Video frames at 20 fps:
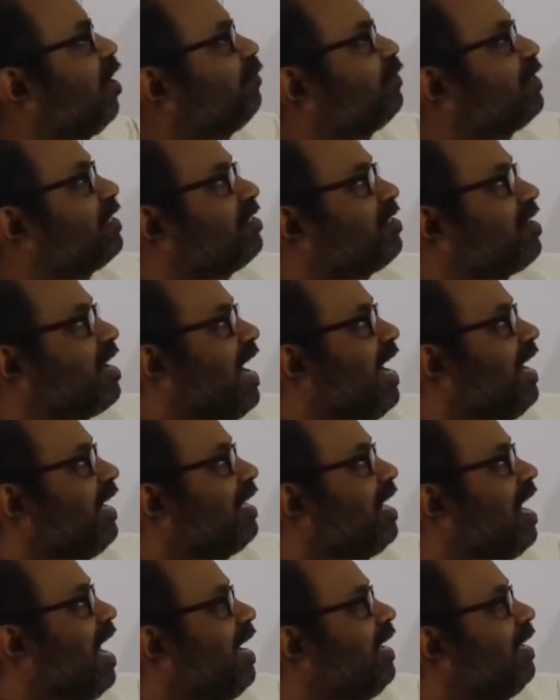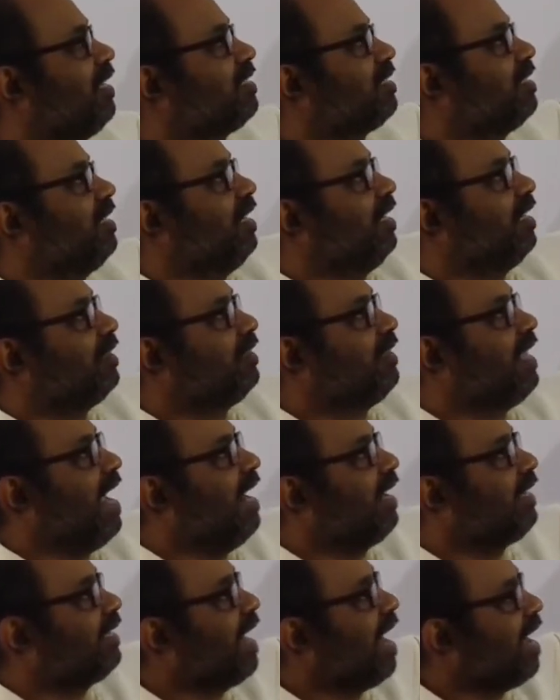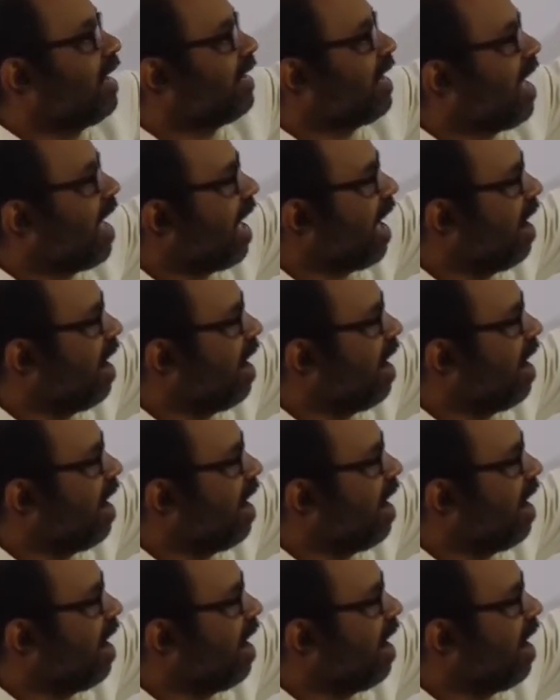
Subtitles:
of straight lines that are